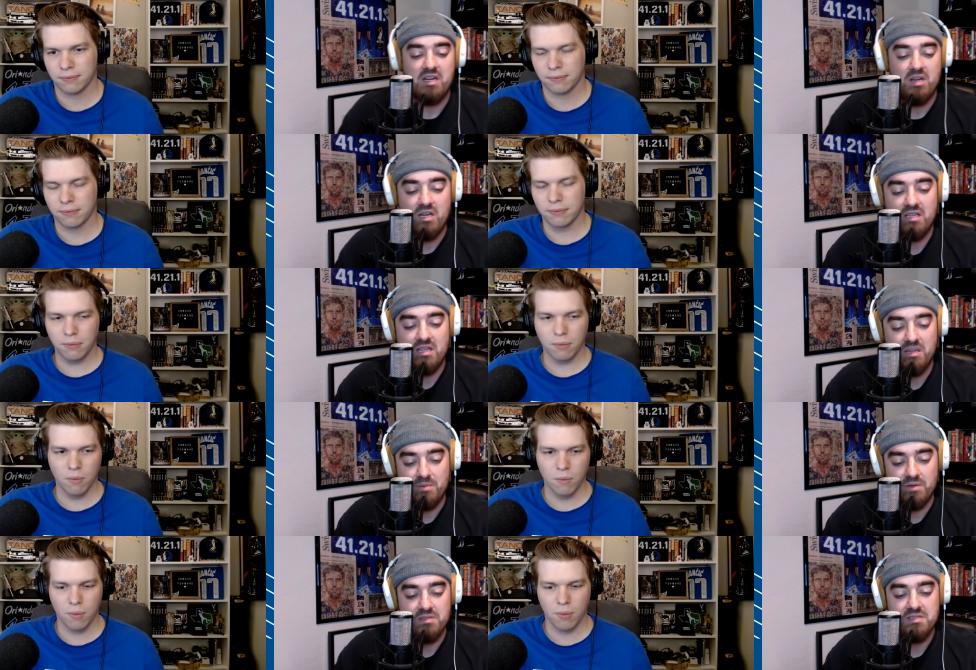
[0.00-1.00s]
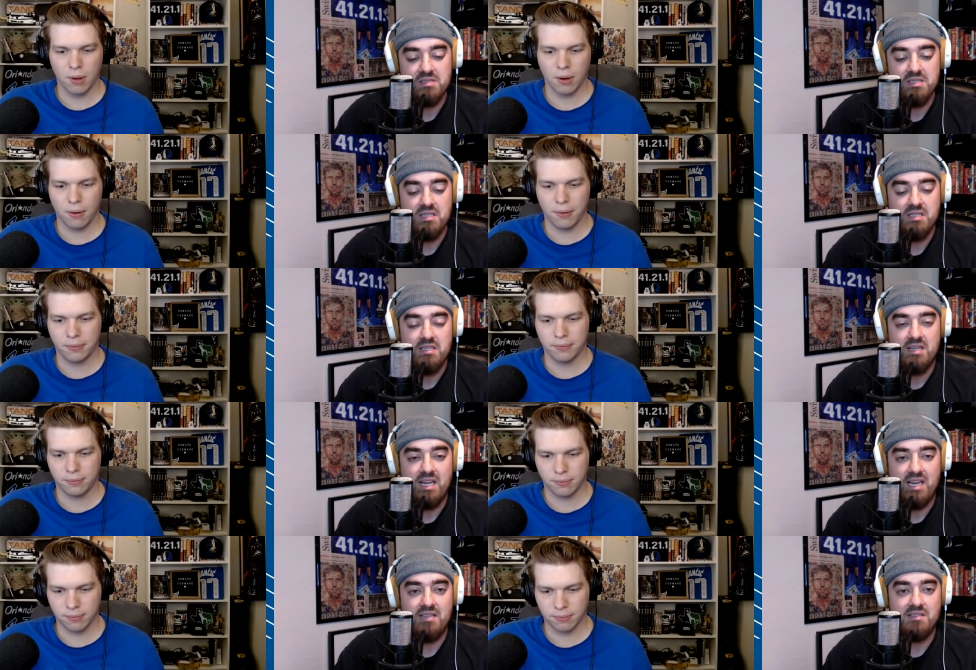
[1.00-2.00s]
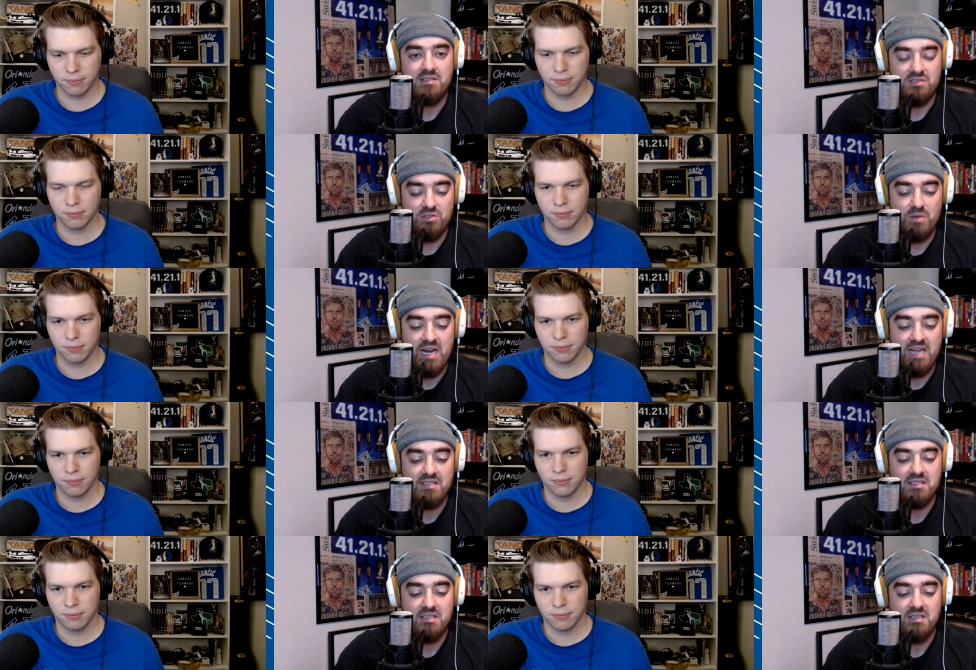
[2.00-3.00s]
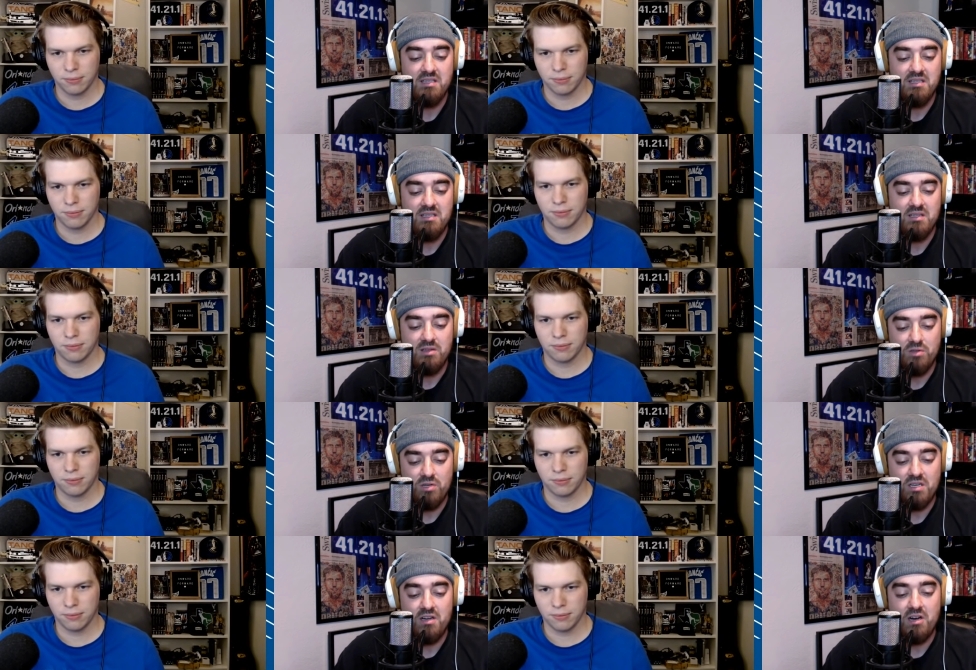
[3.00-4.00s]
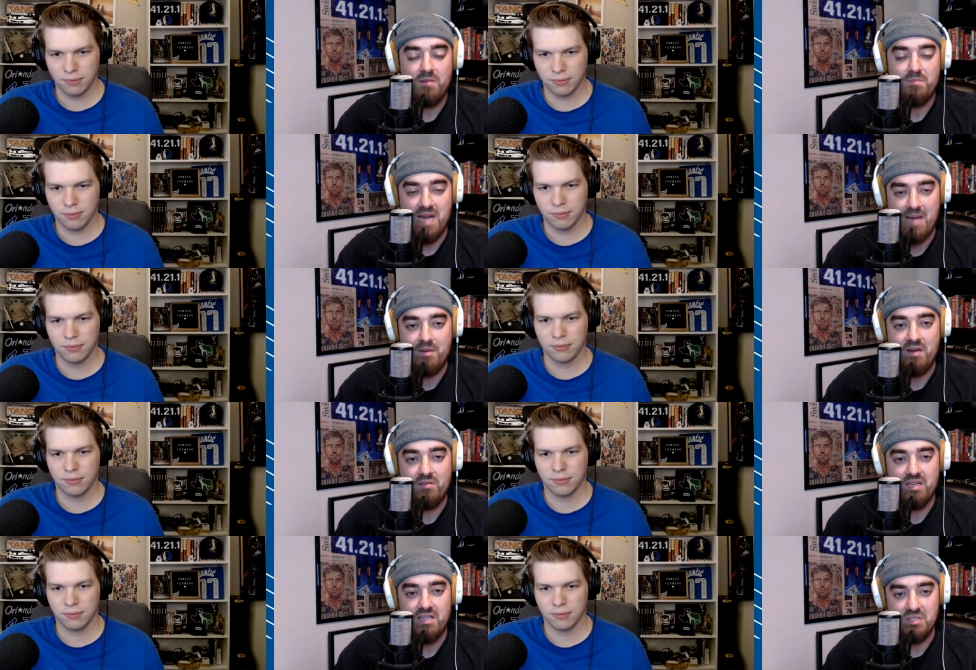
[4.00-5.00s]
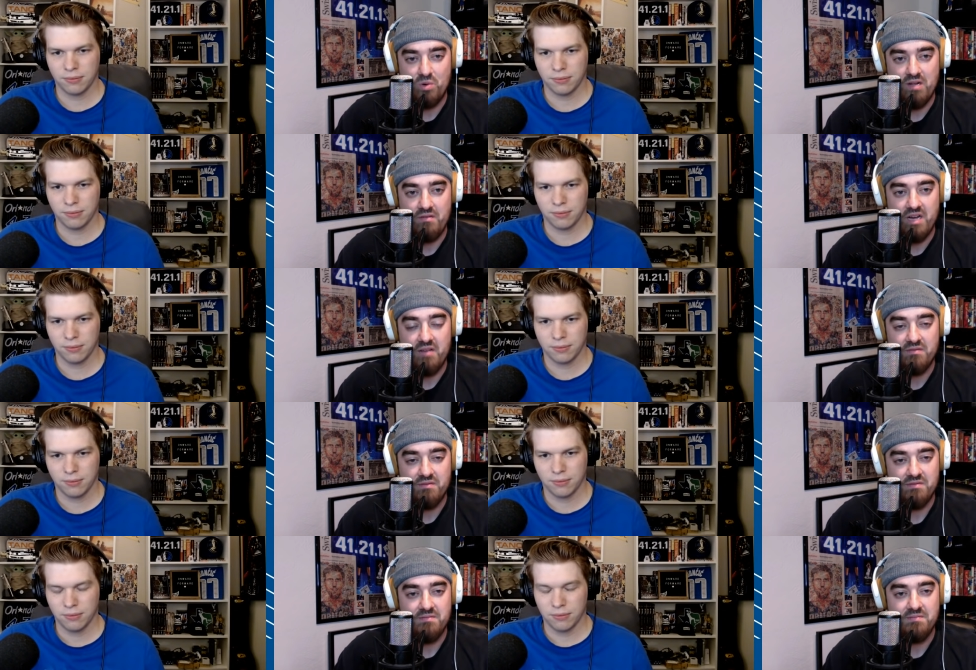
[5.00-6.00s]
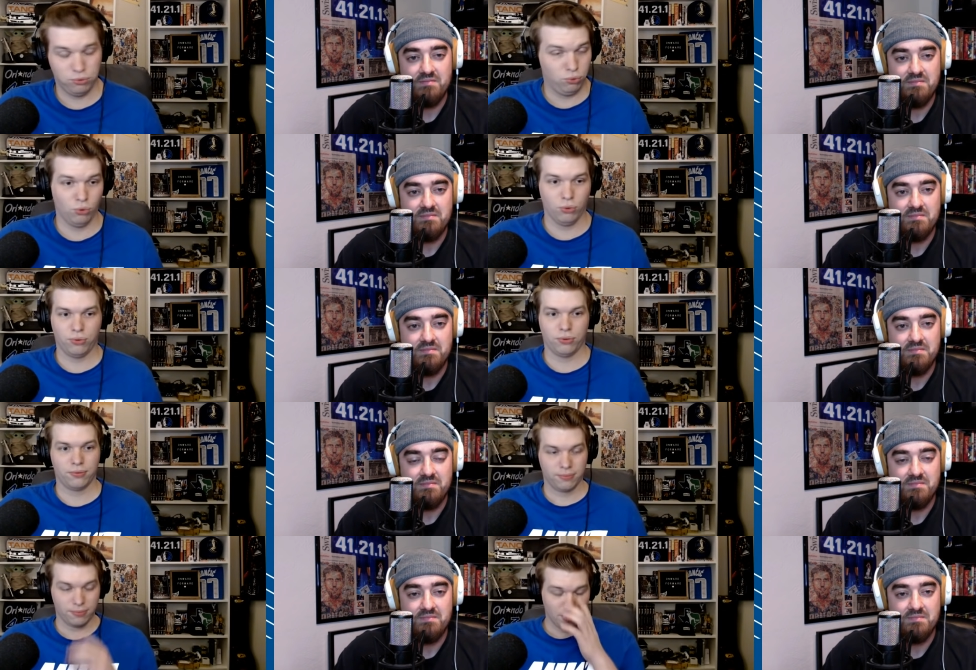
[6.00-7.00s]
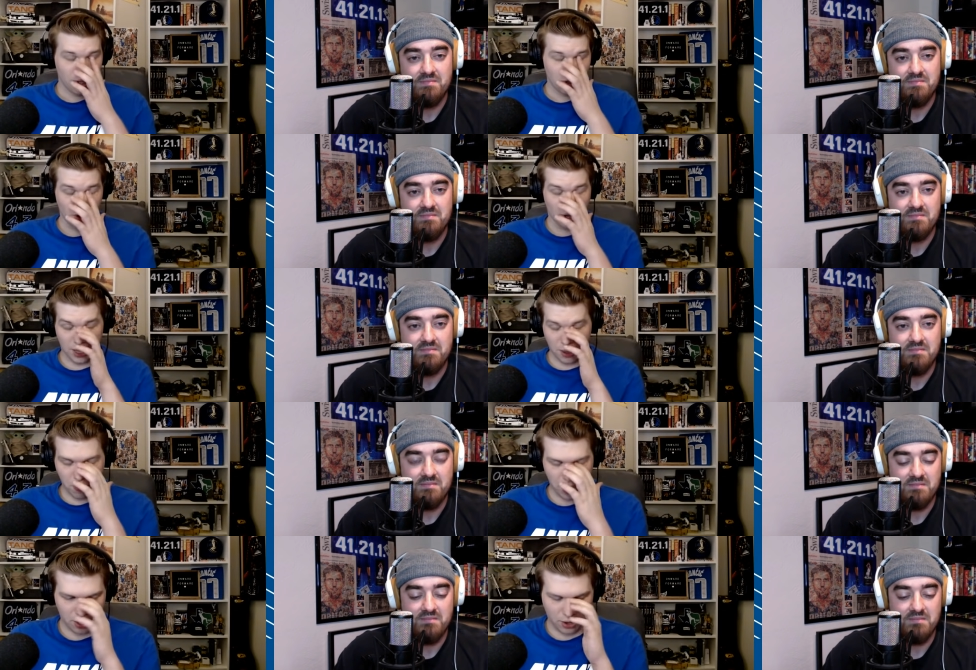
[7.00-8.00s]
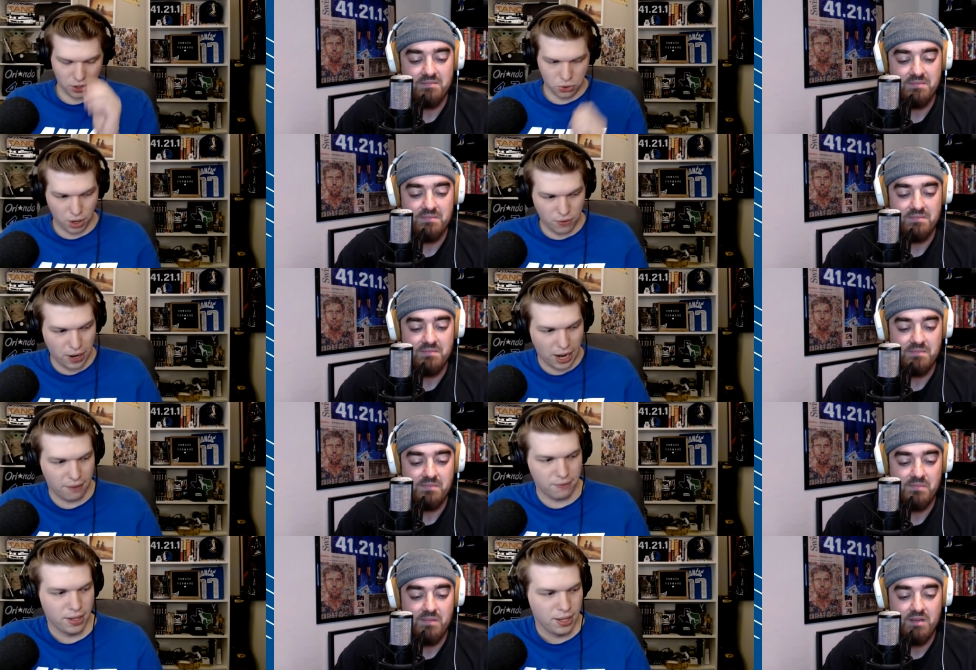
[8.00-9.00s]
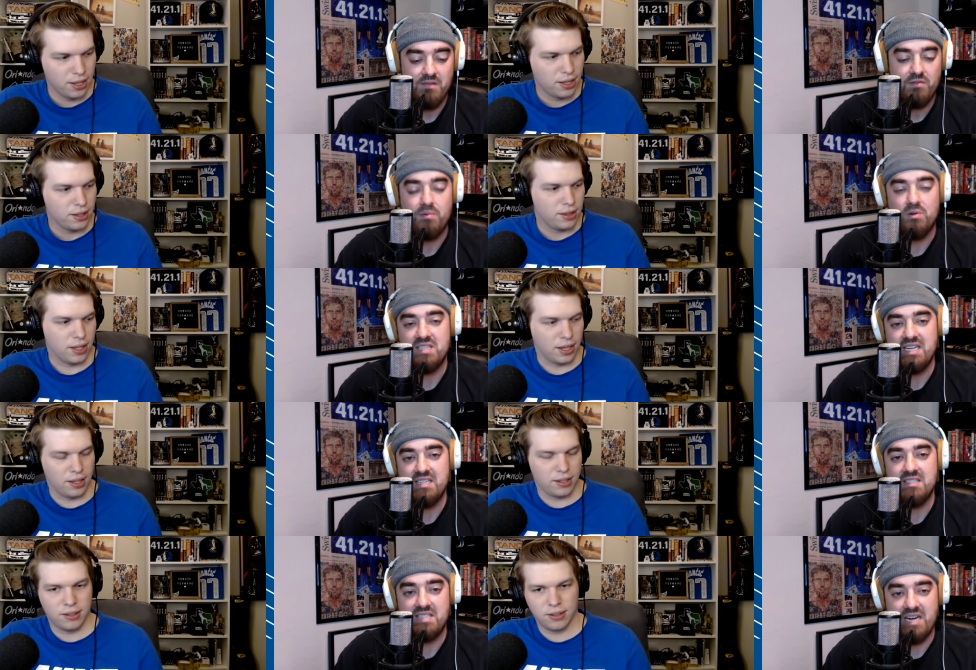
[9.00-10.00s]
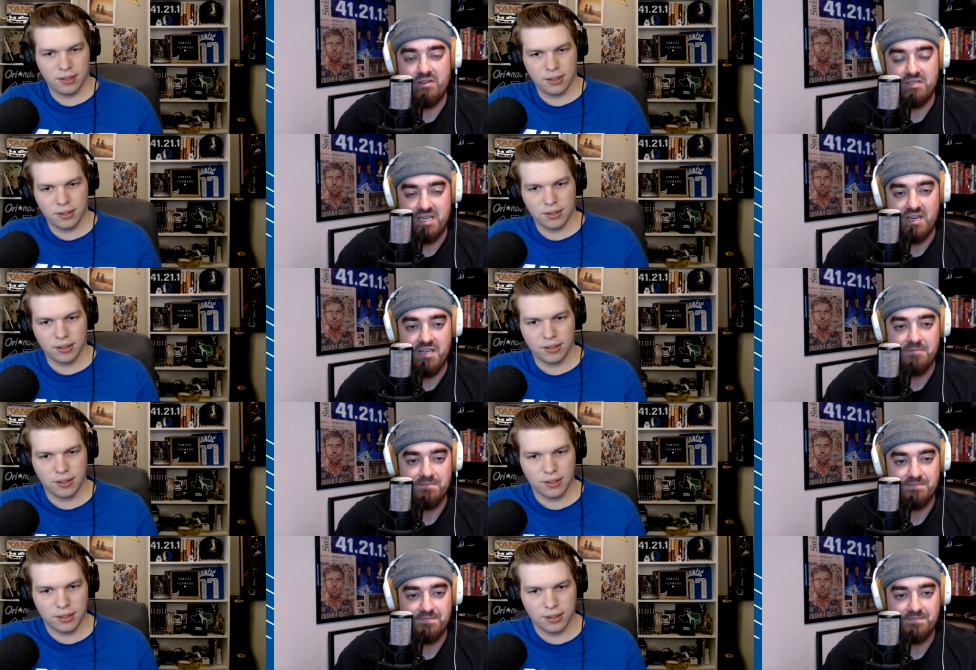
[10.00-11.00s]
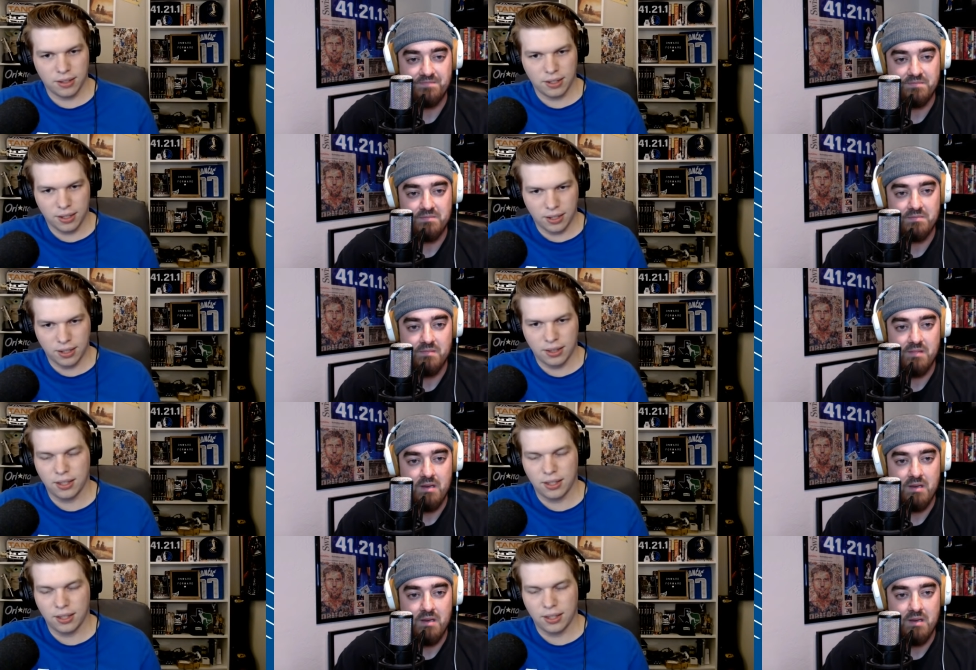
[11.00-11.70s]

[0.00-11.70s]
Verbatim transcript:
Speaker 1: called the Clippers and it's Zubac, Luke Kennard, Pat Beverley, and 25?
Speaker 2: So you get the pick, you get 25
Speaker 1: for Porzingis the, and Tyrell Terry.
Speaker 2: The, the